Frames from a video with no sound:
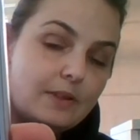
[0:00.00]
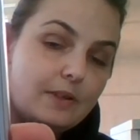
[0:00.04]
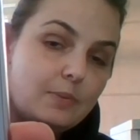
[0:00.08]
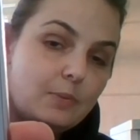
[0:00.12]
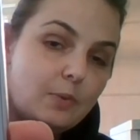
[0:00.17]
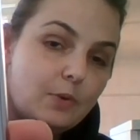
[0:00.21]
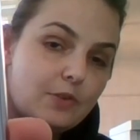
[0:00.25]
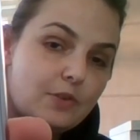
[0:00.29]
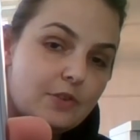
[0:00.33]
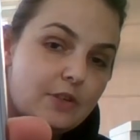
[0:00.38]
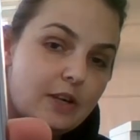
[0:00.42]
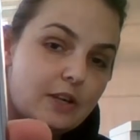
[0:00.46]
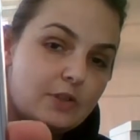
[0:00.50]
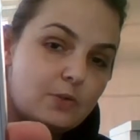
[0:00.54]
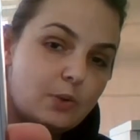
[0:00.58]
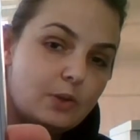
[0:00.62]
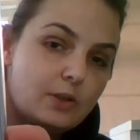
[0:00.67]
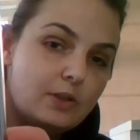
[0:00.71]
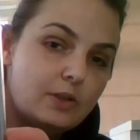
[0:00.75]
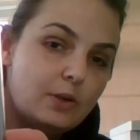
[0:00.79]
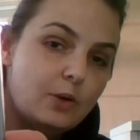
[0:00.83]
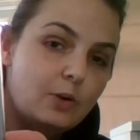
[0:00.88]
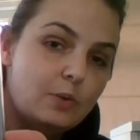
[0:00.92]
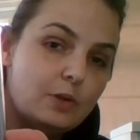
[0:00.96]
What's the next
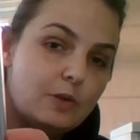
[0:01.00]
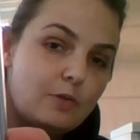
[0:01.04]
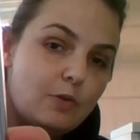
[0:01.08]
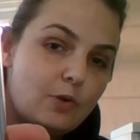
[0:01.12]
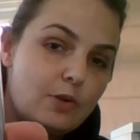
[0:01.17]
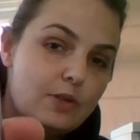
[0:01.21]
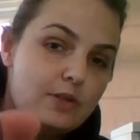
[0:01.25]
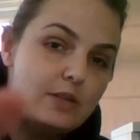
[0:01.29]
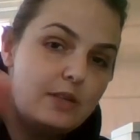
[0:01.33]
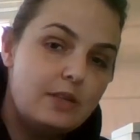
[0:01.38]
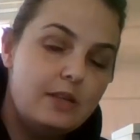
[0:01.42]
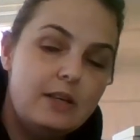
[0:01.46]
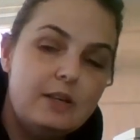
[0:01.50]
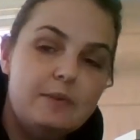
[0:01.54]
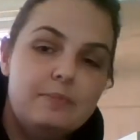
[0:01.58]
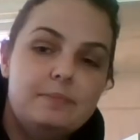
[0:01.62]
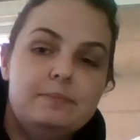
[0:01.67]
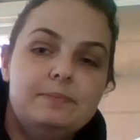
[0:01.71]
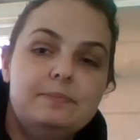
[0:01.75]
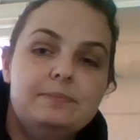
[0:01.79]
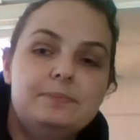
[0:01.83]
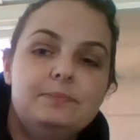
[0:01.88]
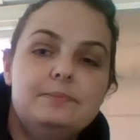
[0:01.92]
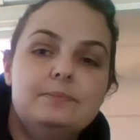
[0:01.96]
one? Oh, you've already seen him.
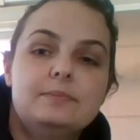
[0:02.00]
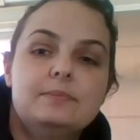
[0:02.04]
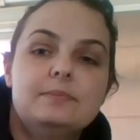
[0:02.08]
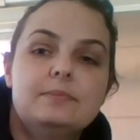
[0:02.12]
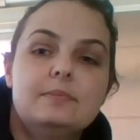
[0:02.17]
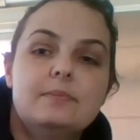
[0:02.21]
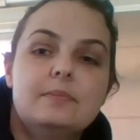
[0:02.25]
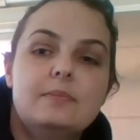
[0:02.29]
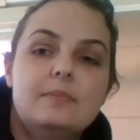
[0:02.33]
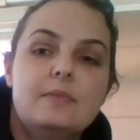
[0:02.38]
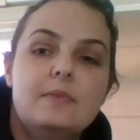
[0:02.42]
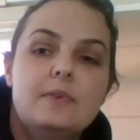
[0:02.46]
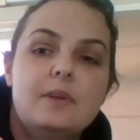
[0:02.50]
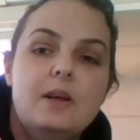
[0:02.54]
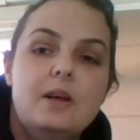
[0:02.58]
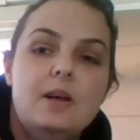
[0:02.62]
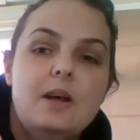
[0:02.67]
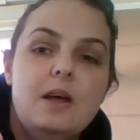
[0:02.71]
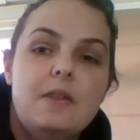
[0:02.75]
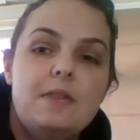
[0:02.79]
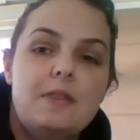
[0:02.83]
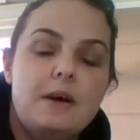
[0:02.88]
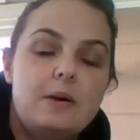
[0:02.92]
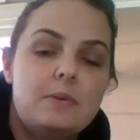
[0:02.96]

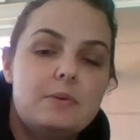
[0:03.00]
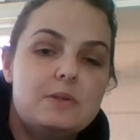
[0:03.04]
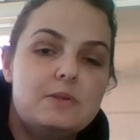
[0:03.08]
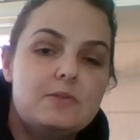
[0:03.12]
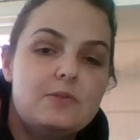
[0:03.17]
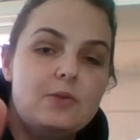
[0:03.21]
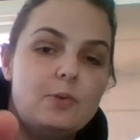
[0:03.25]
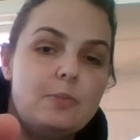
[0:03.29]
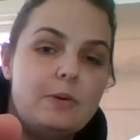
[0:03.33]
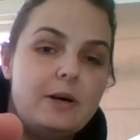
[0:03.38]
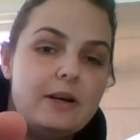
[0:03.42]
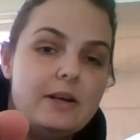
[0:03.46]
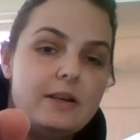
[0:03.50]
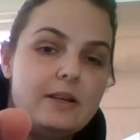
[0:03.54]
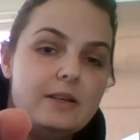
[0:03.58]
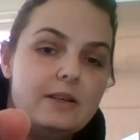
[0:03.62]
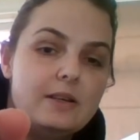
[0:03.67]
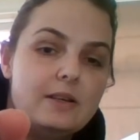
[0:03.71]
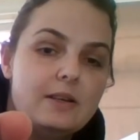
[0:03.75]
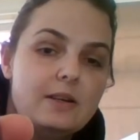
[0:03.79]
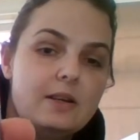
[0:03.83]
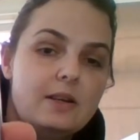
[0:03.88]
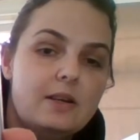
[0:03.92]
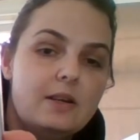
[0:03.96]
That was for my
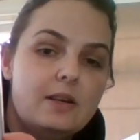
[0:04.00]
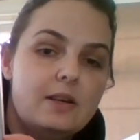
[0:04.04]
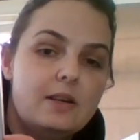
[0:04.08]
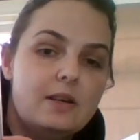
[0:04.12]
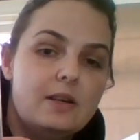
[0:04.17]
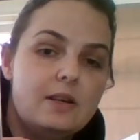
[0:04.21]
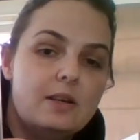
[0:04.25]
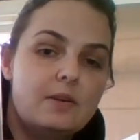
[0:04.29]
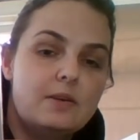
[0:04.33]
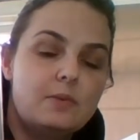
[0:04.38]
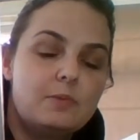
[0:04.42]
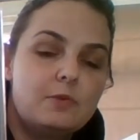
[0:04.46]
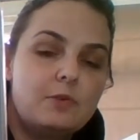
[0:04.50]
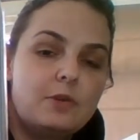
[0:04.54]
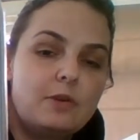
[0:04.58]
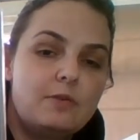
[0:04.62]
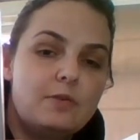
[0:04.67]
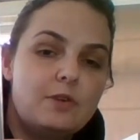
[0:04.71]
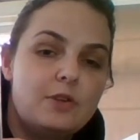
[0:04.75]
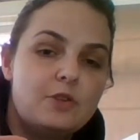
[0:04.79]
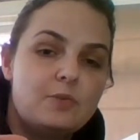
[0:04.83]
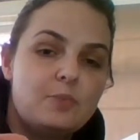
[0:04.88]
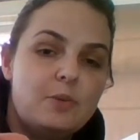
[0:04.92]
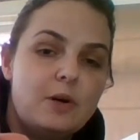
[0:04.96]

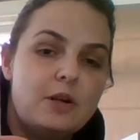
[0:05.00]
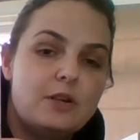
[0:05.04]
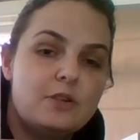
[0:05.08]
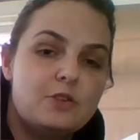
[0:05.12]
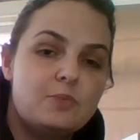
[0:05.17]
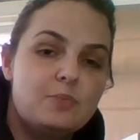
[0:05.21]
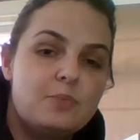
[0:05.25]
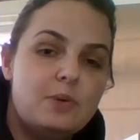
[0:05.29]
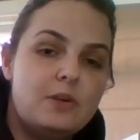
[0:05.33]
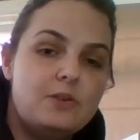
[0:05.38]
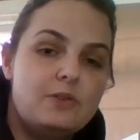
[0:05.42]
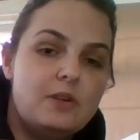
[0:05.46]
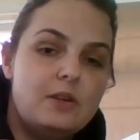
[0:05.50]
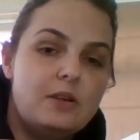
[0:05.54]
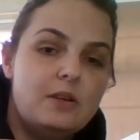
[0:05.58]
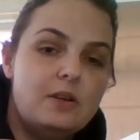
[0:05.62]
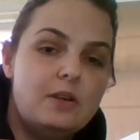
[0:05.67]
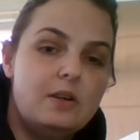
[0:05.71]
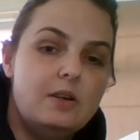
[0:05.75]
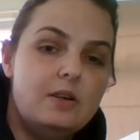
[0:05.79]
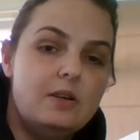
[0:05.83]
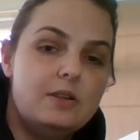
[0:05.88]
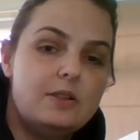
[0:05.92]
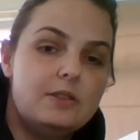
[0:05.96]
grandfather's partner's birthday
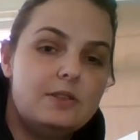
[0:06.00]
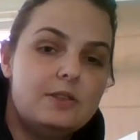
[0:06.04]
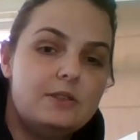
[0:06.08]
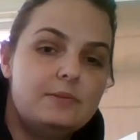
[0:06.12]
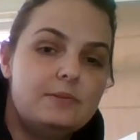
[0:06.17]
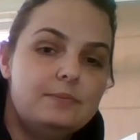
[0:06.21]
card.